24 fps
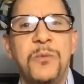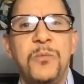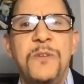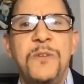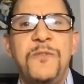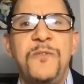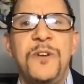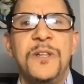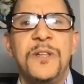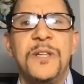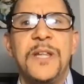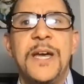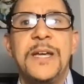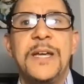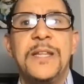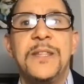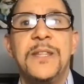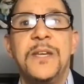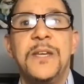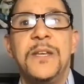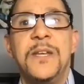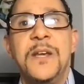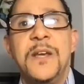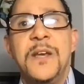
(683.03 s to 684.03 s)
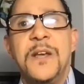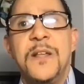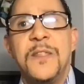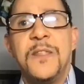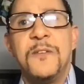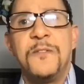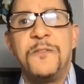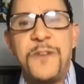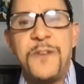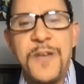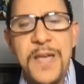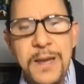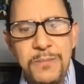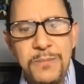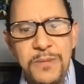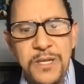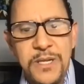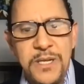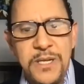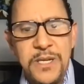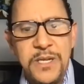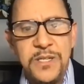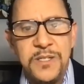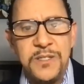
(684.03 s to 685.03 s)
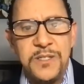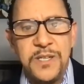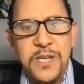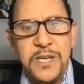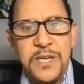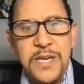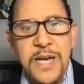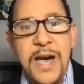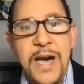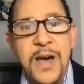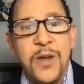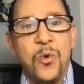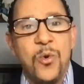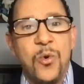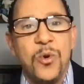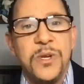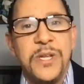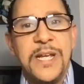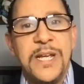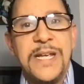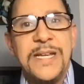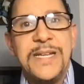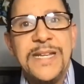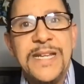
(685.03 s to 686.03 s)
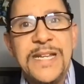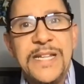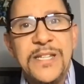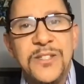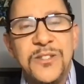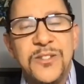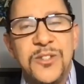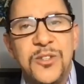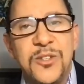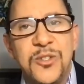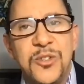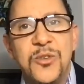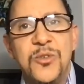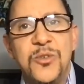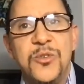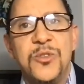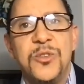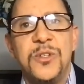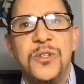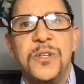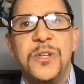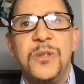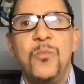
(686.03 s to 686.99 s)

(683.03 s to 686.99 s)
We feel like that the family is a God-ordained institution,